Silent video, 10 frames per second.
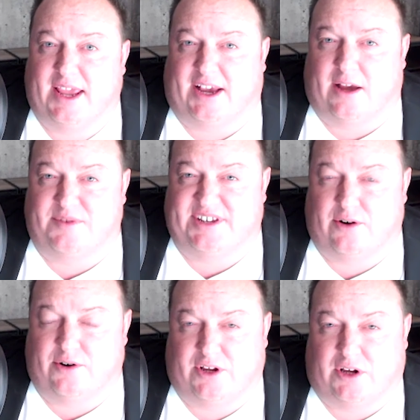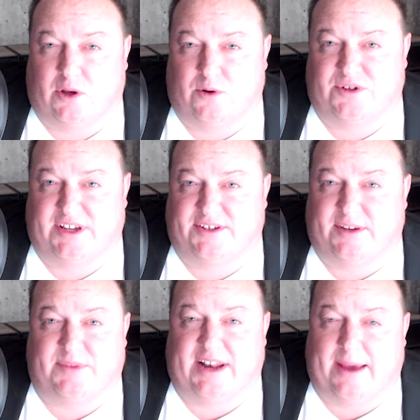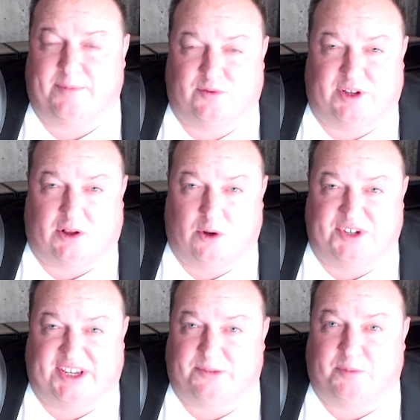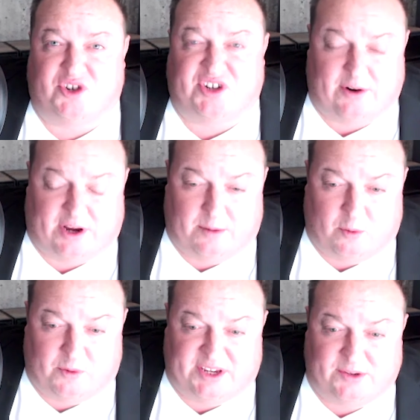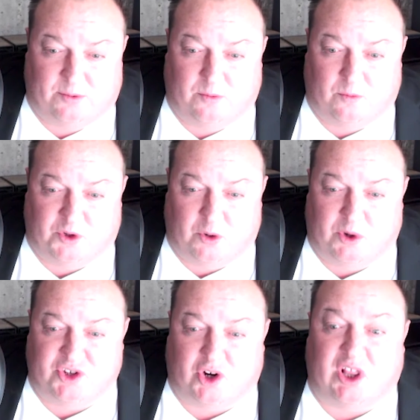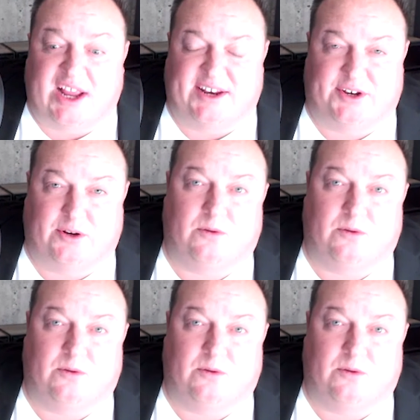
it comes down to the close and something happens with the close, it gets pushed out a couple weeks. What does our client do?